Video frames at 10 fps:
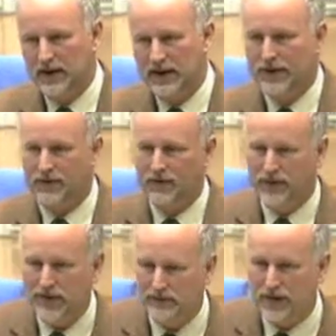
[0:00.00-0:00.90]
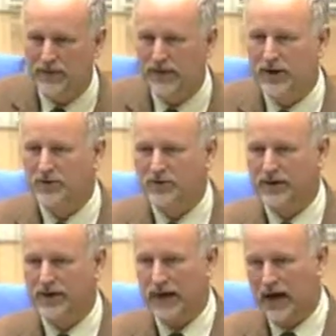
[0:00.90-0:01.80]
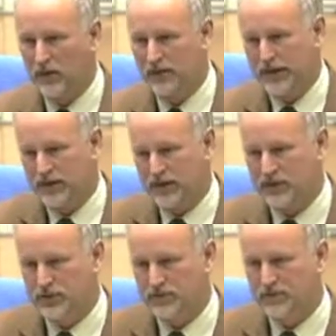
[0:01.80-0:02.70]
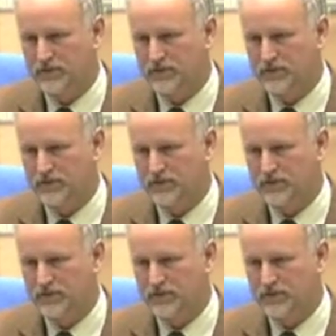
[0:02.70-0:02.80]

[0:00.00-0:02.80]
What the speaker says: net of in-migration and out-migration.